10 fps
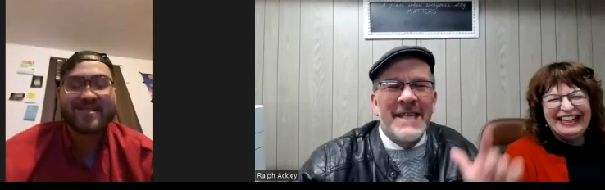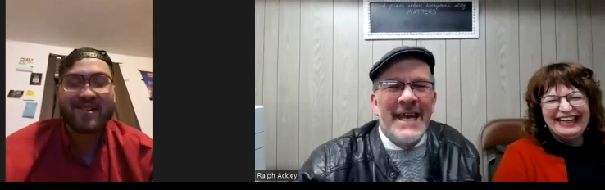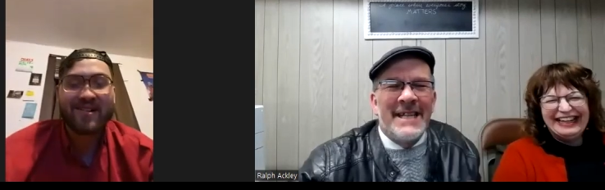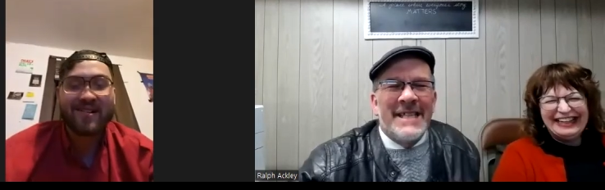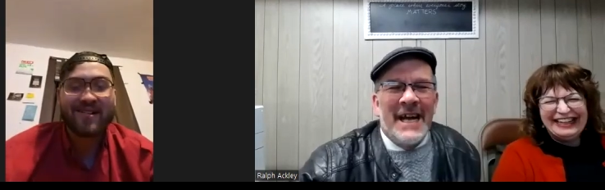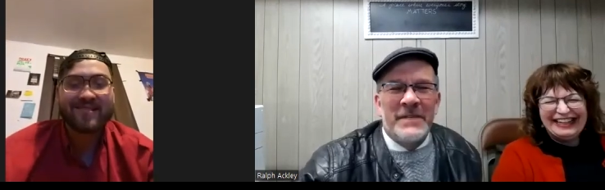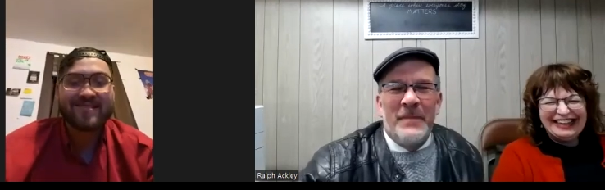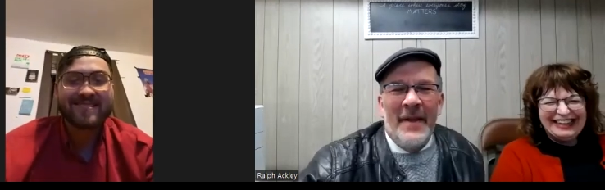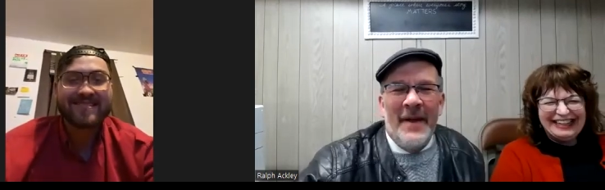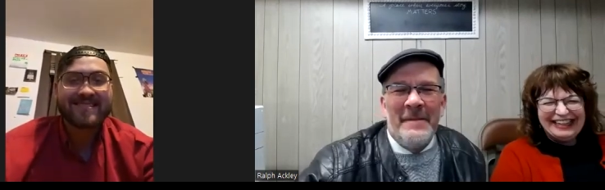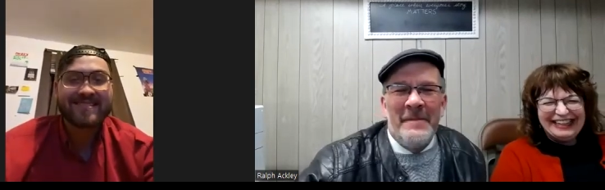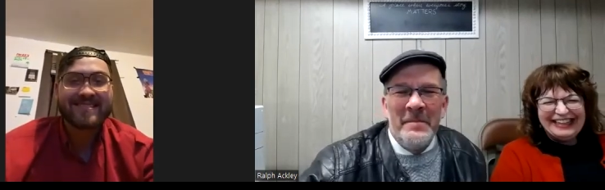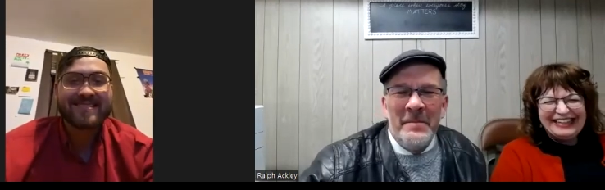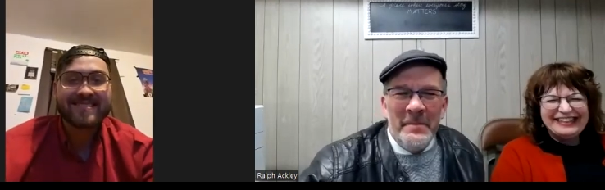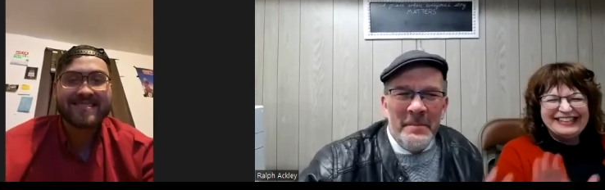Speaker 1: stay in touch, brother.
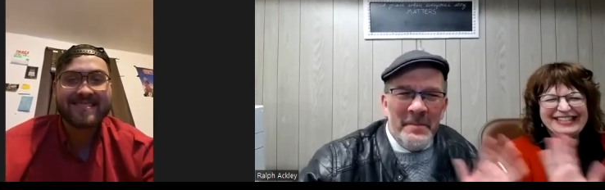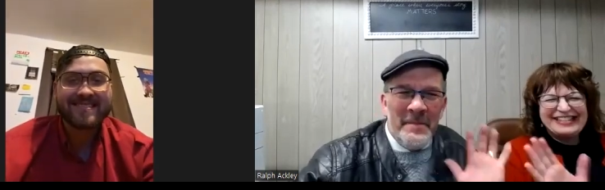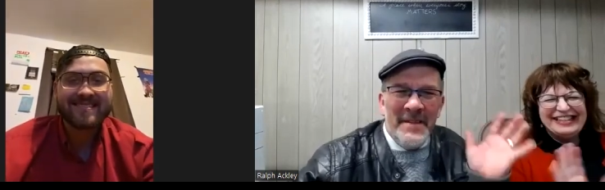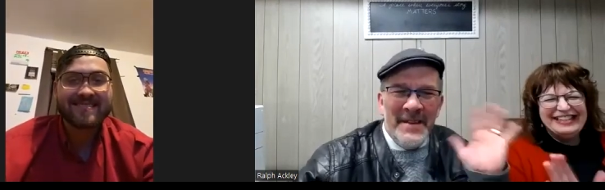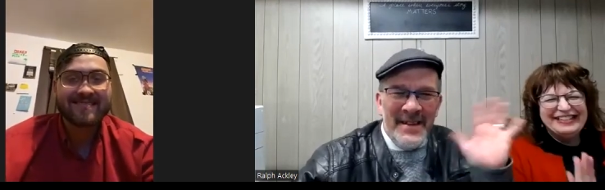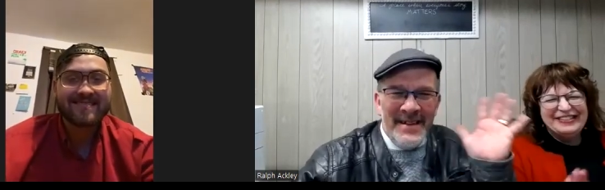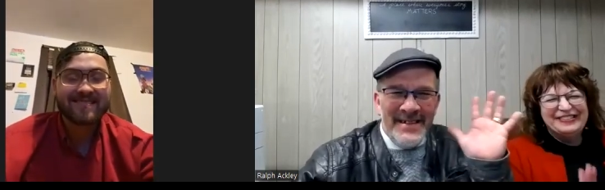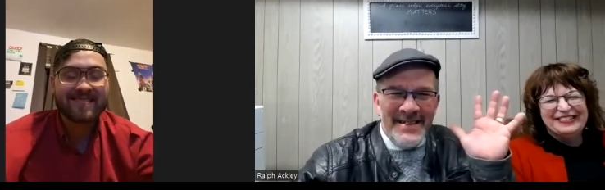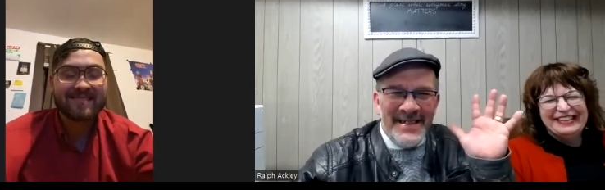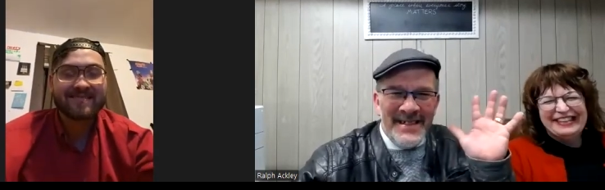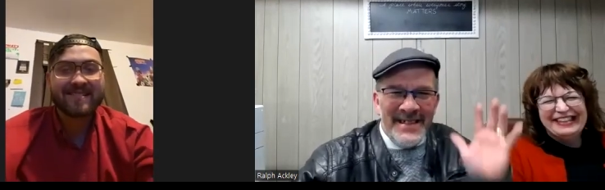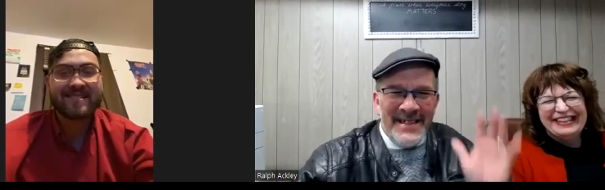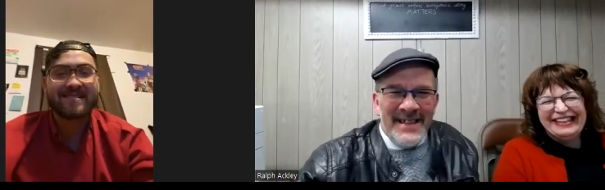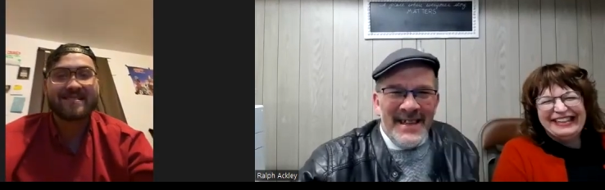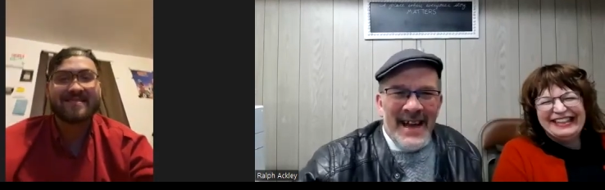Good to see you. Good to see you.
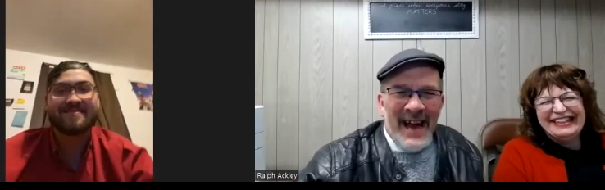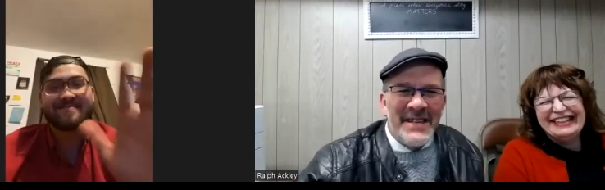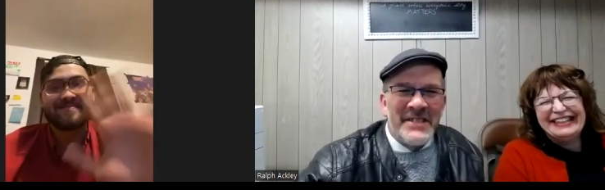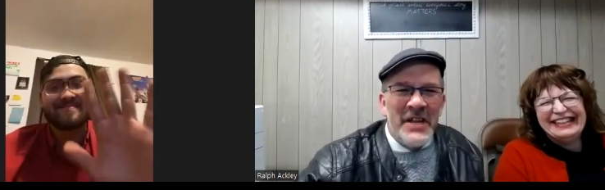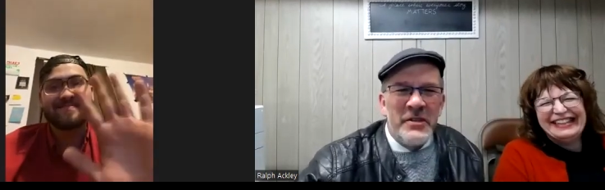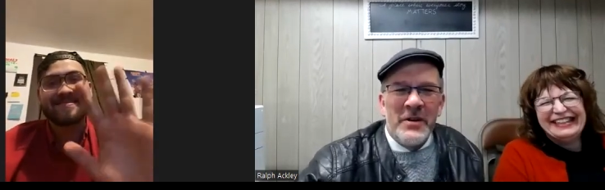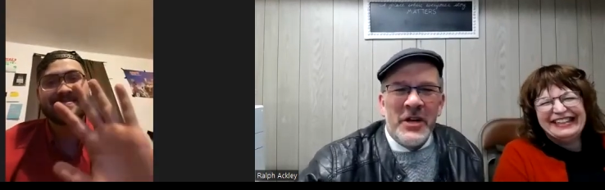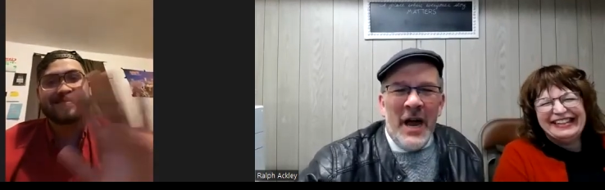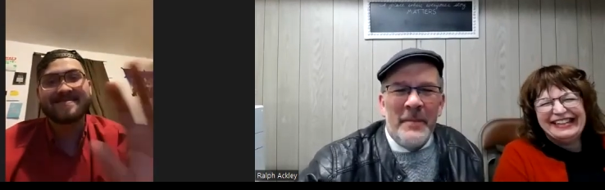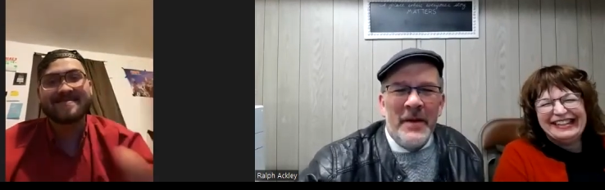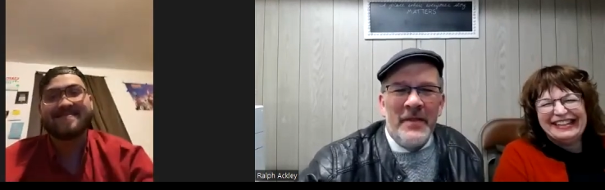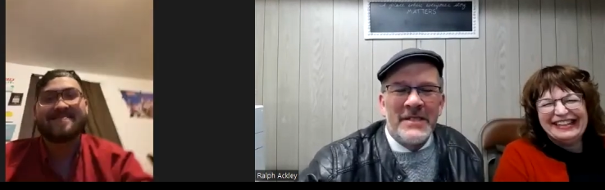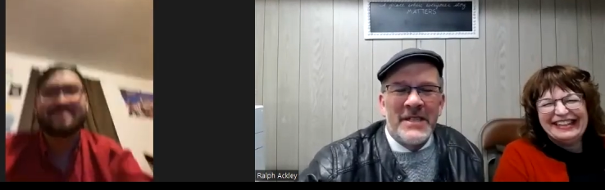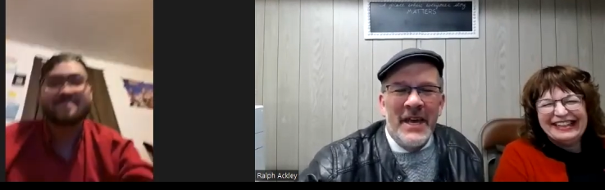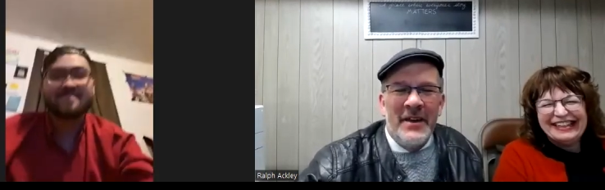I'll send you a copy of
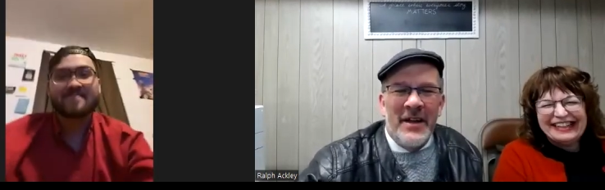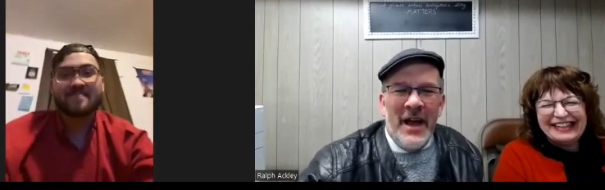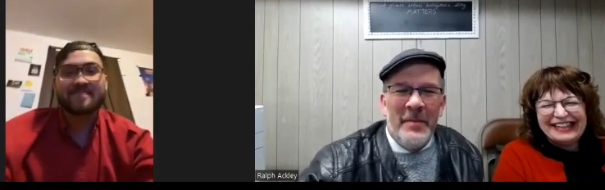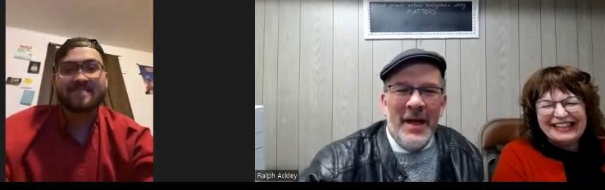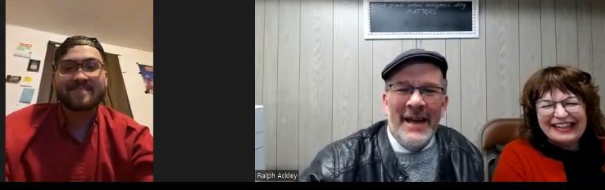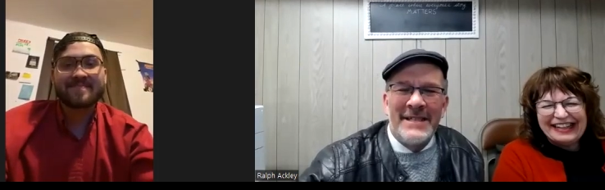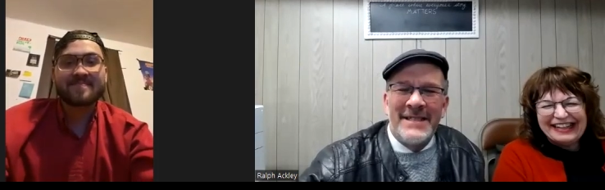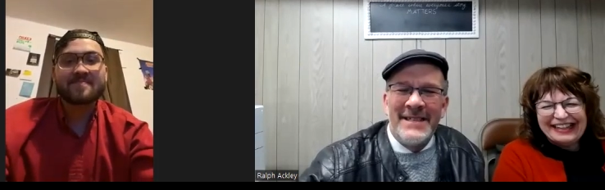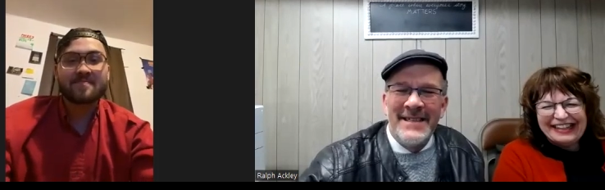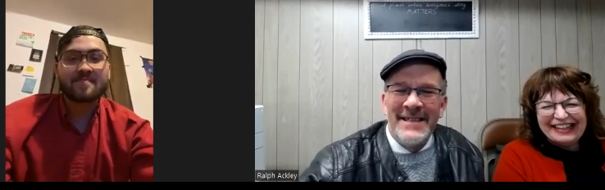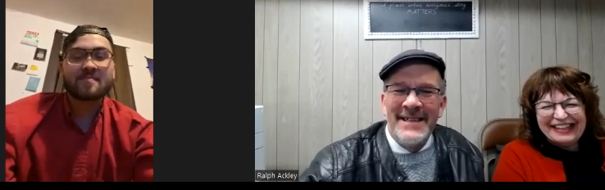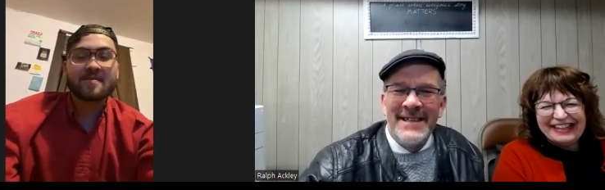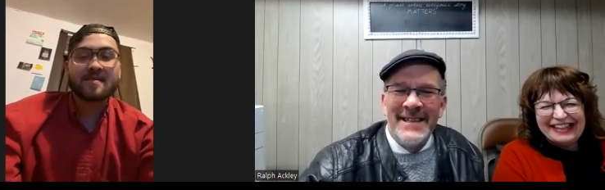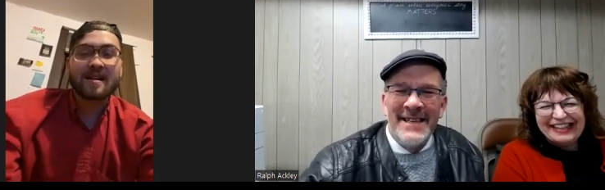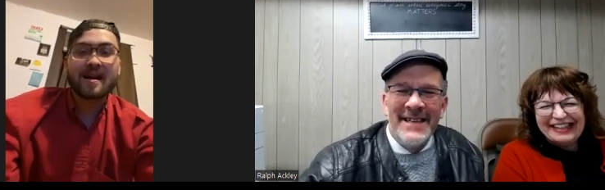this later. God bless.
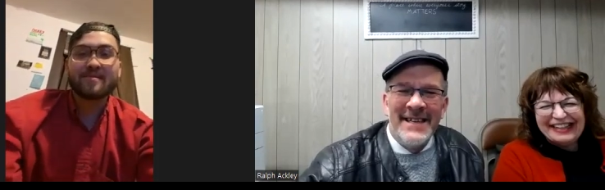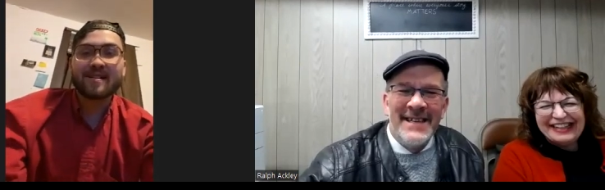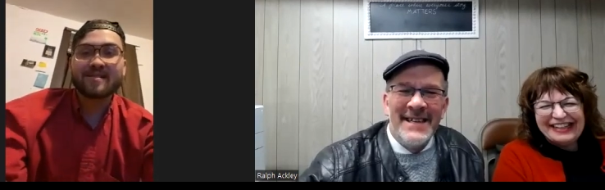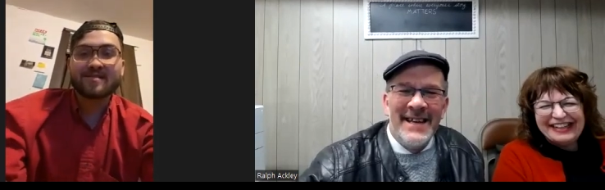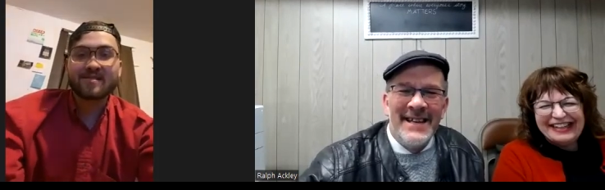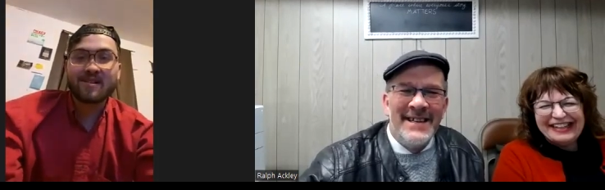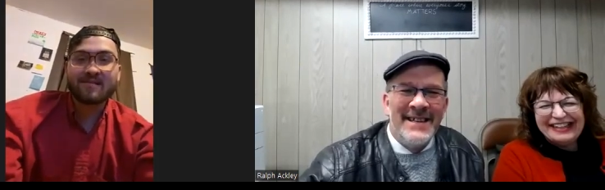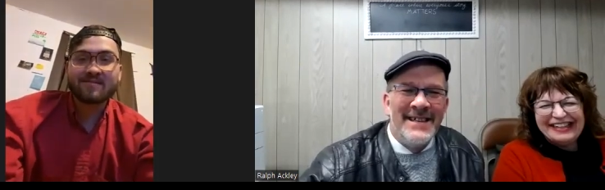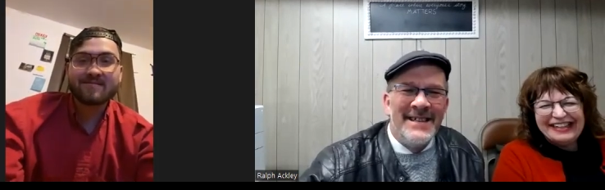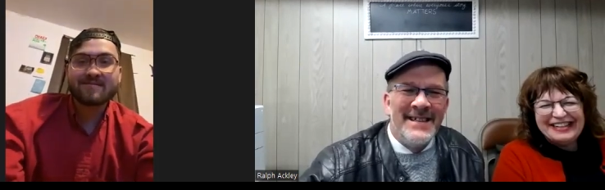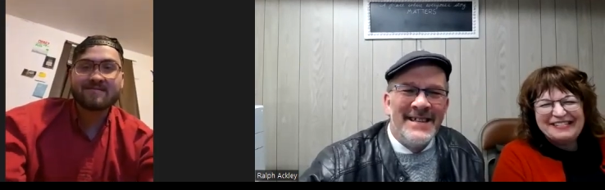
Speaker 2: God bless y'all.